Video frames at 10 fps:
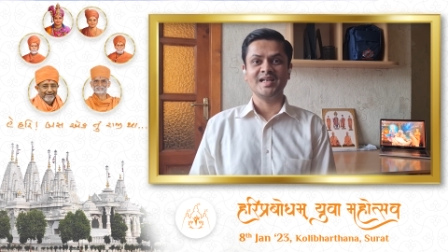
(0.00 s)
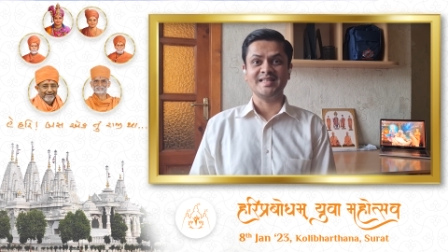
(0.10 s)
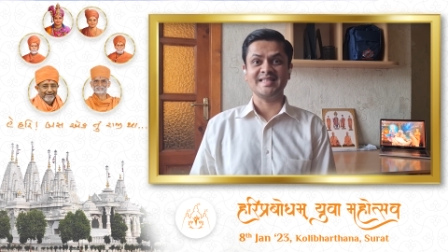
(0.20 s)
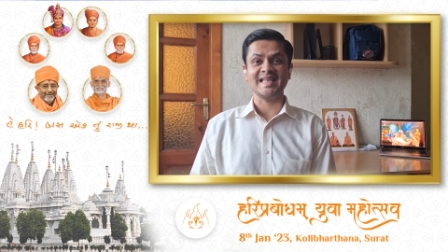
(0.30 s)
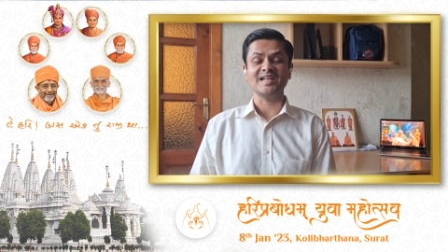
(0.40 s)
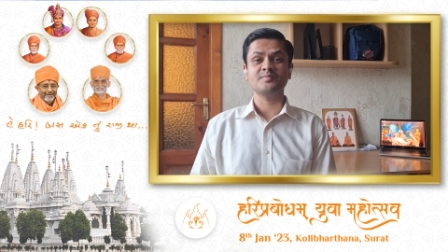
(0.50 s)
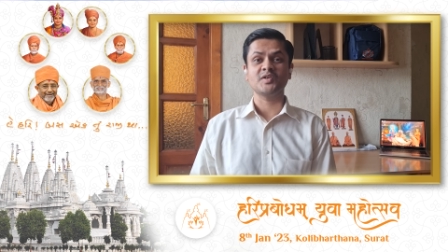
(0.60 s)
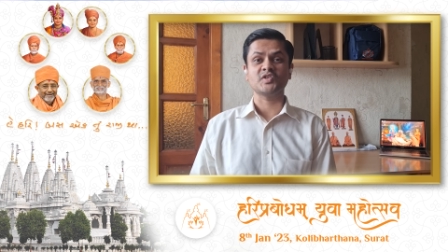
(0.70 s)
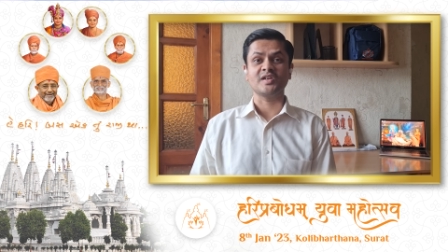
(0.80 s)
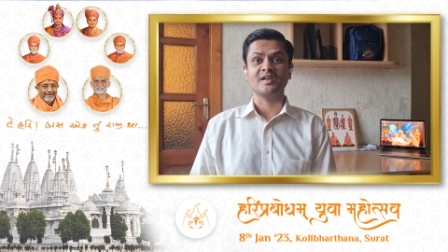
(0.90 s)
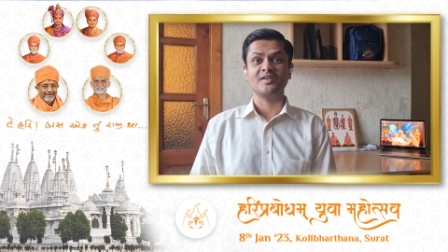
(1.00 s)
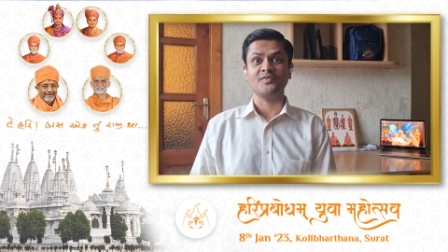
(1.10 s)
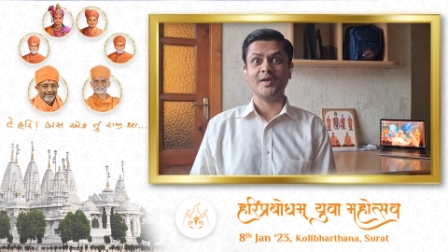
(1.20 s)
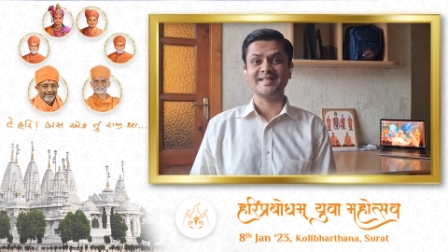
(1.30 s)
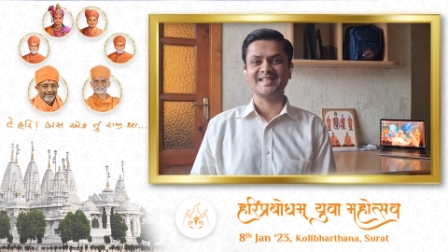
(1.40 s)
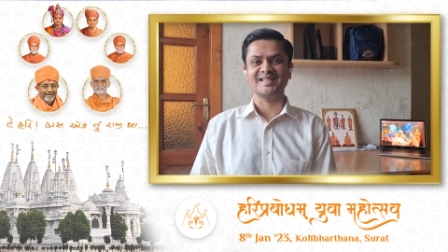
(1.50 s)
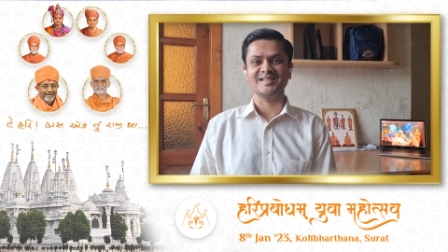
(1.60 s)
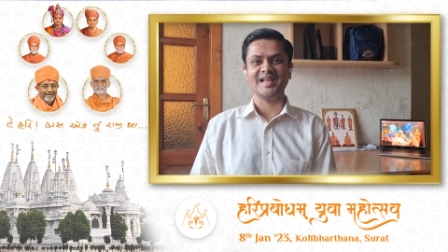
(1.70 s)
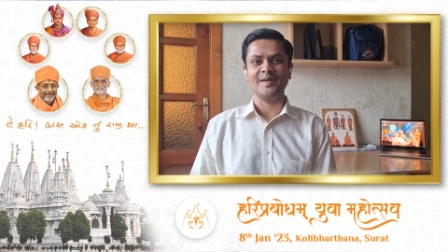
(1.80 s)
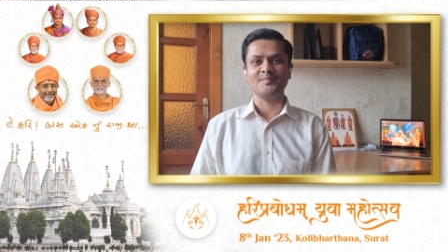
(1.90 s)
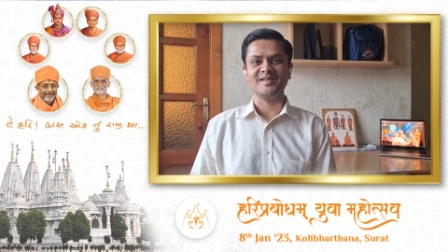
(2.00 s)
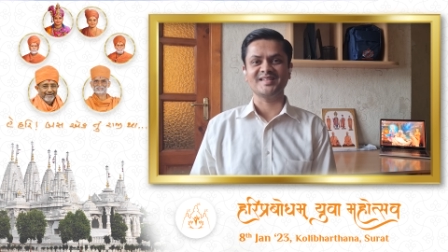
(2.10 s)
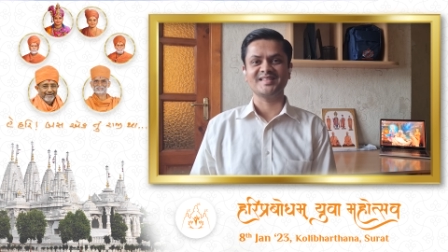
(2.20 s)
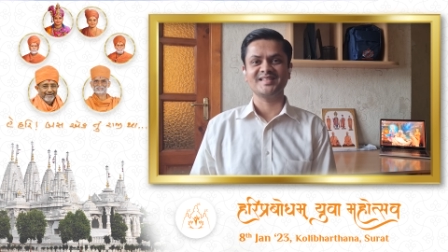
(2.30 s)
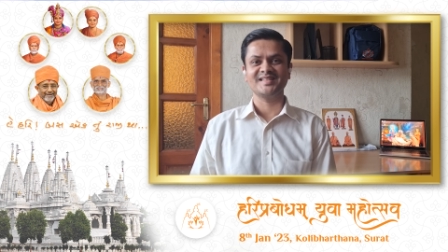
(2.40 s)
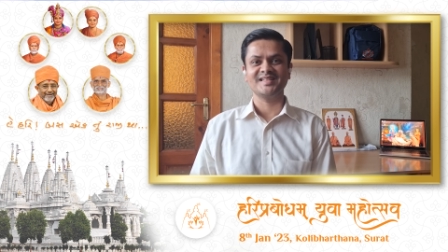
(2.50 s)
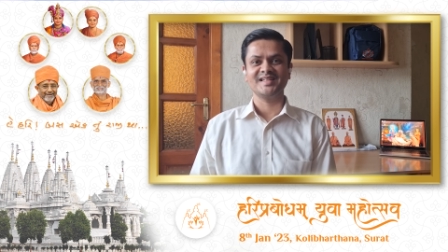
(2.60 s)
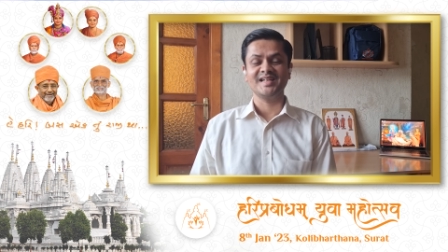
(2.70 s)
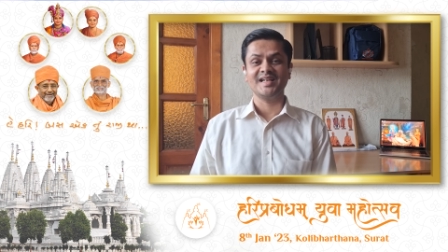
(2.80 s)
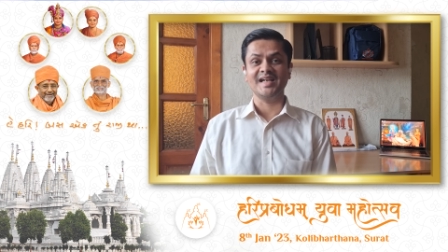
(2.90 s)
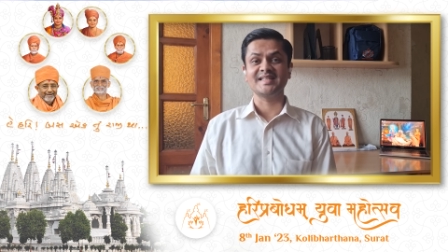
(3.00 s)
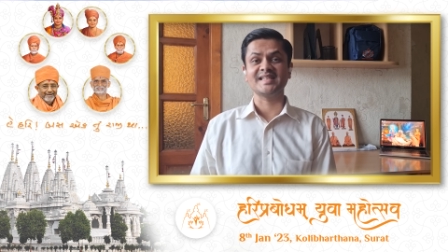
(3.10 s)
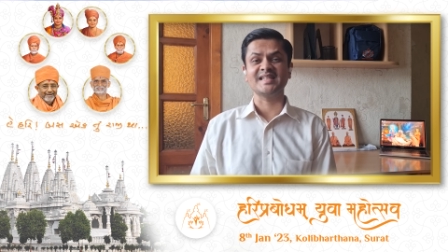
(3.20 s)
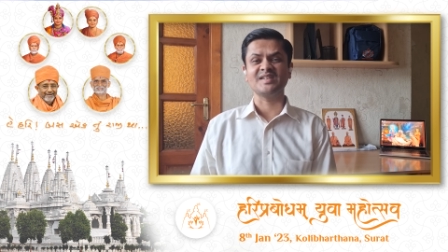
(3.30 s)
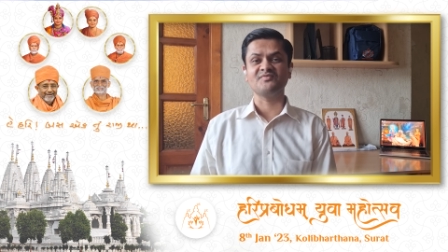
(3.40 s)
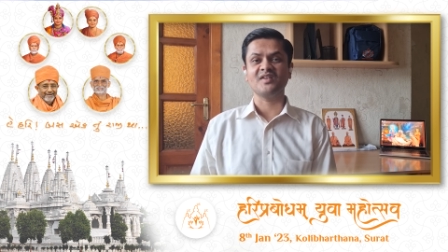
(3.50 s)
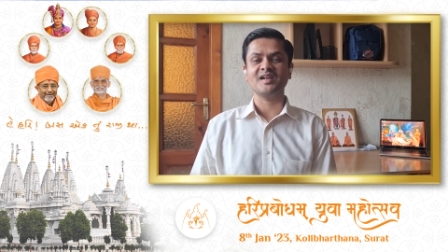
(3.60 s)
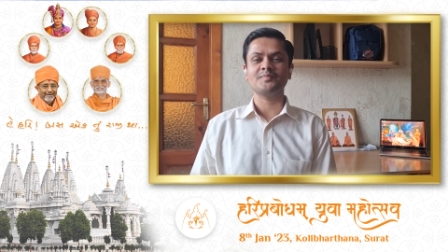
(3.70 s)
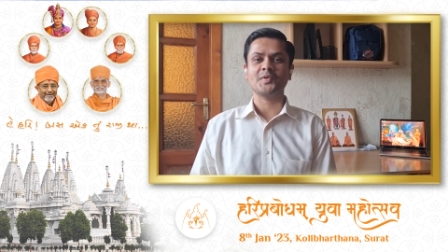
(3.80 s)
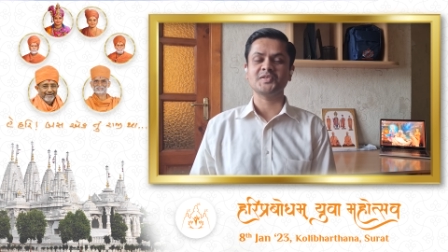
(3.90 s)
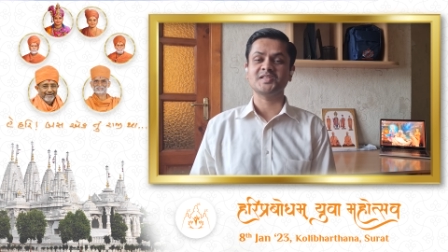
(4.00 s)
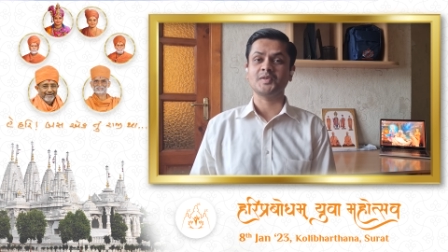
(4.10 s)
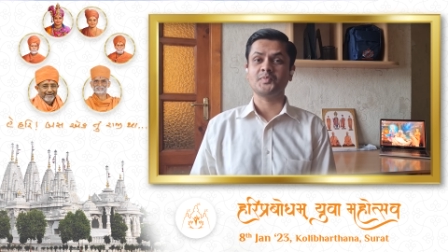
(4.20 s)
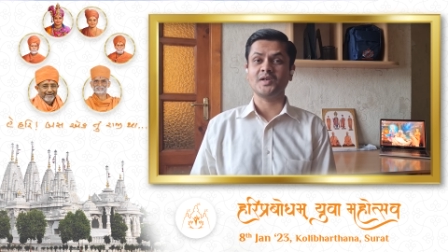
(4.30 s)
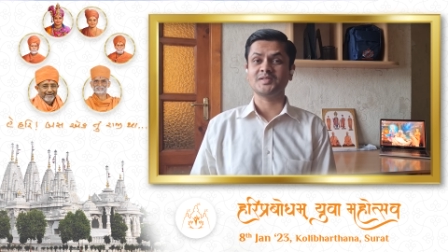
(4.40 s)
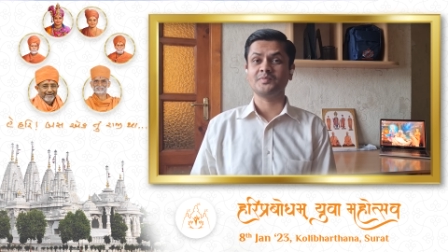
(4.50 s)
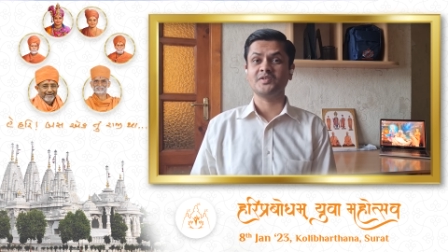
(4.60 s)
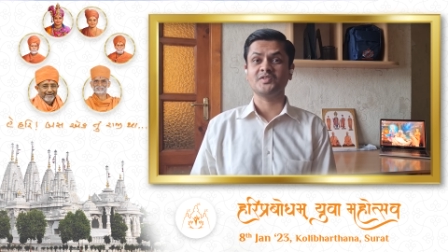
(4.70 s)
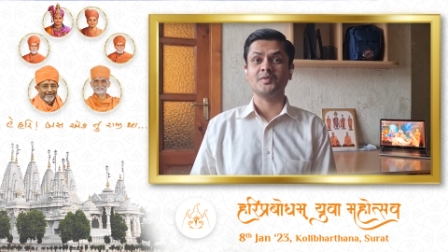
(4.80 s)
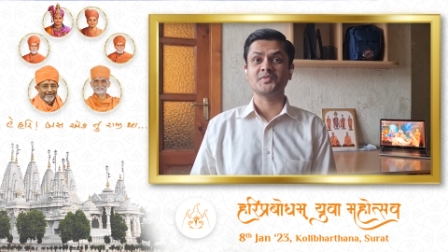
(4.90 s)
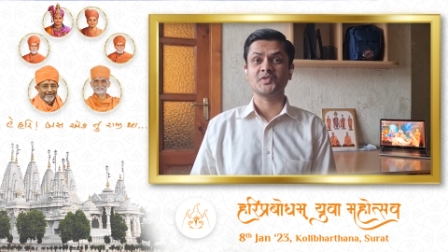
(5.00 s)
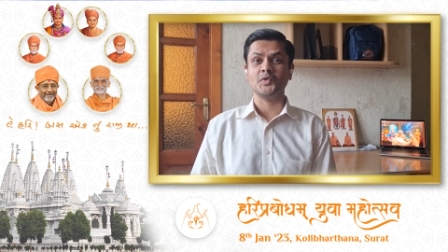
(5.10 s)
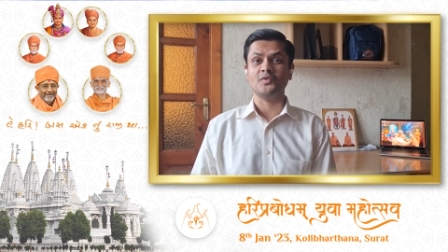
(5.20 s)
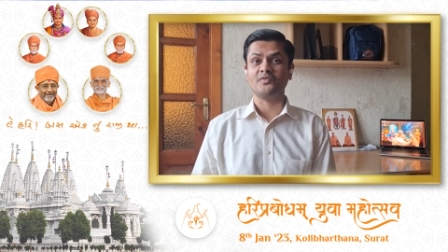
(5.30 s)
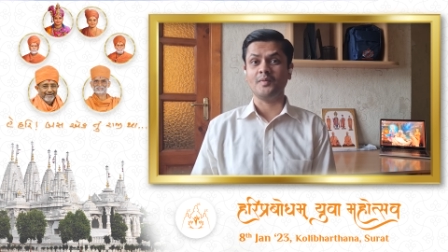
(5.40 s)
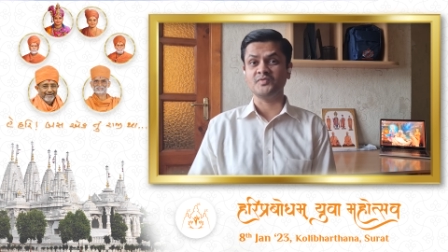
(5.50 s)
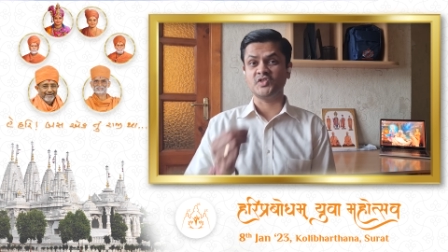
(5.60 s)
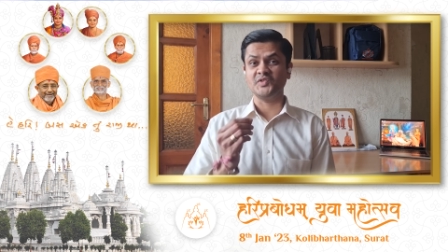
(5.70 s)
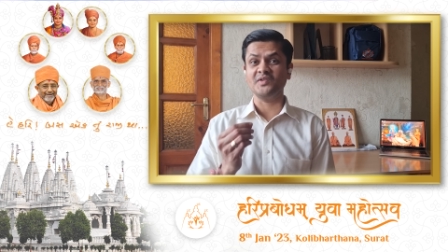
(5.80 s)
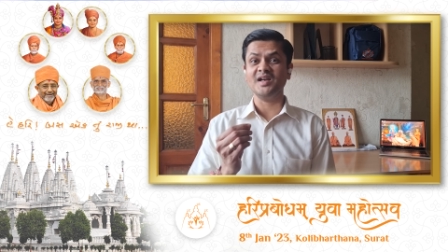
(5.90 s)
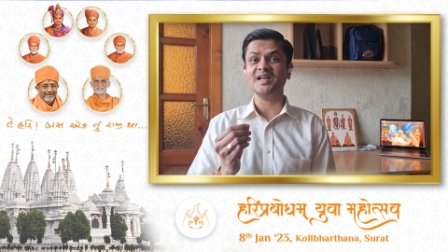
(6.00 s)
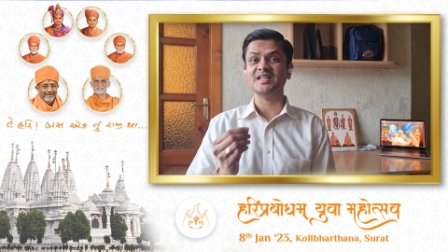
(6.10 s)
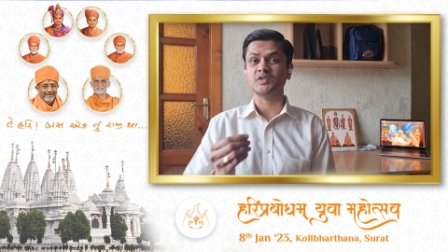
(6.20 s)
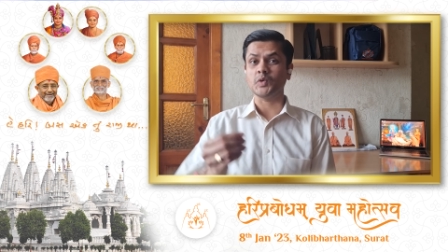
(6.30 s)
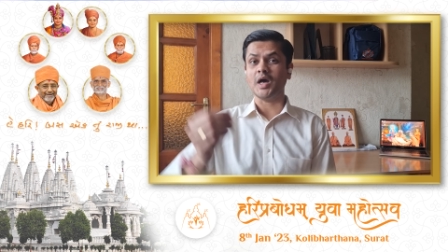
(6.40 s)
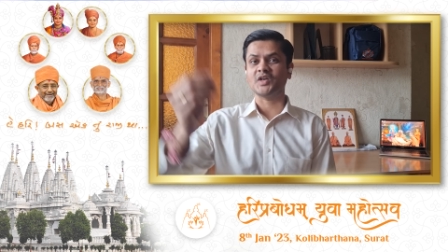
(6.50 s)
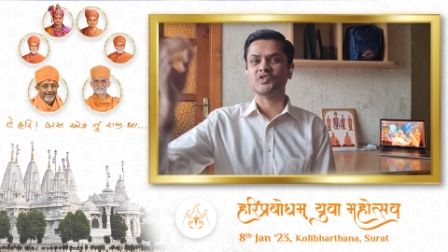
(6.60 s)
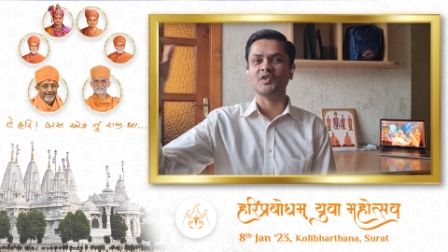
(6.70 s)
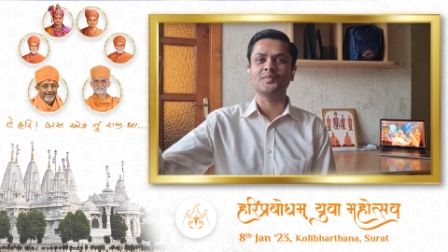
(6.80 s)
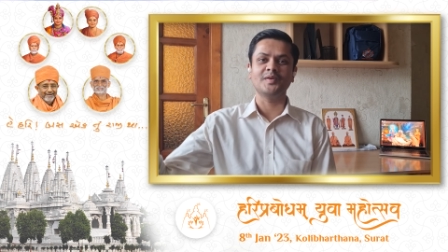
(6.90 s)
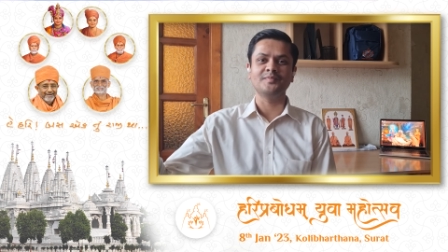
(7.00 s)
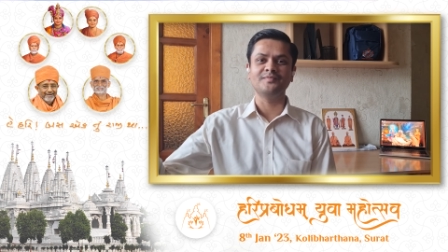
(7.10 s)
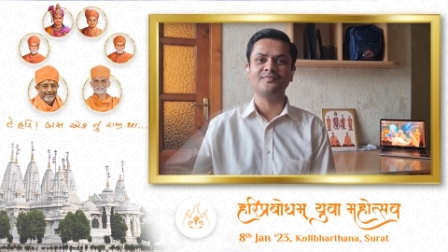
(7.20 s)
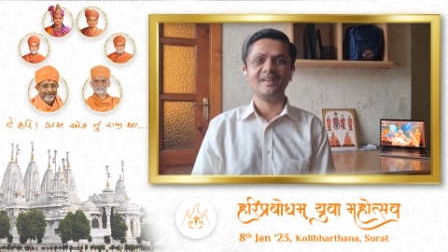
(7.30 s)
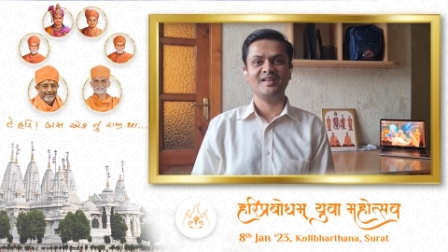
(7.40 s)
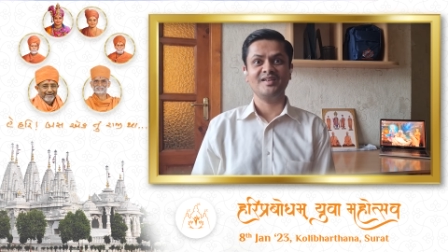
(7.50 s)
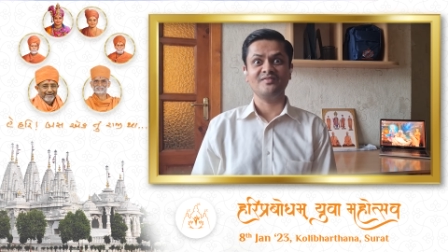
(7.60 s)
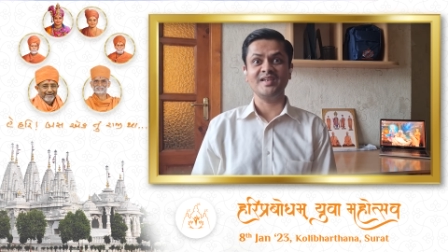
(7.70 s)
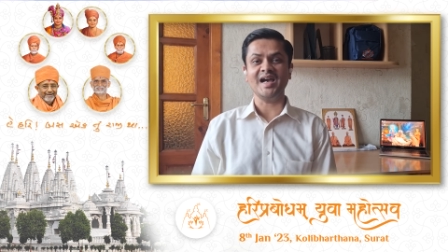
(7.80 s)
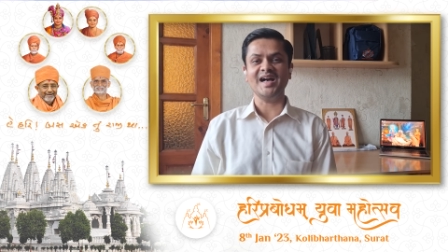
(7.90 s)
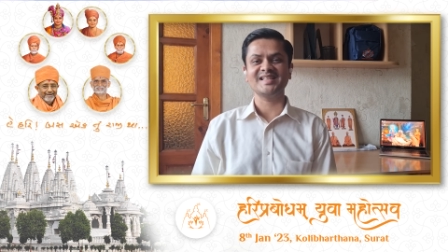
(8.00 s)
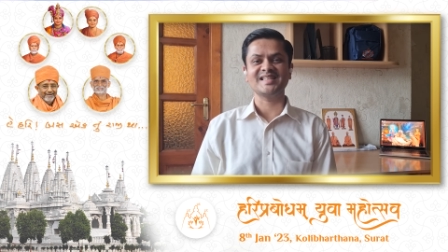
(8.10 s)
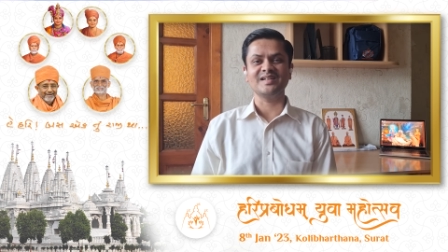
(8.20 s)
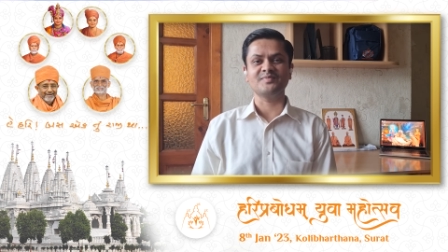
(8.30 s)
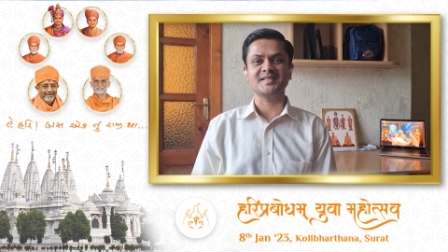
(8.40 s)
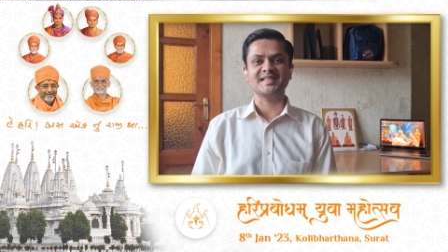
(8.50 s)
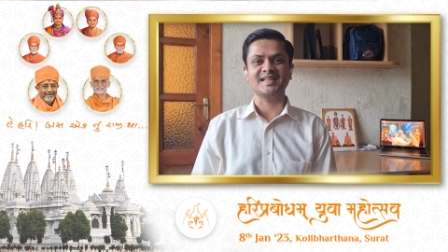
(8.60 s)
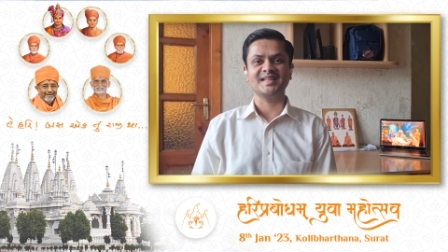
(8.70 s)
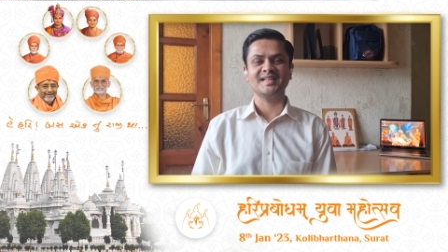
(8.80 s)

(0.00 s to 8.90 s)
the celebration for eternal happiness. It's a divine process of transmission of soul from Jiva to Akshar We are celebrating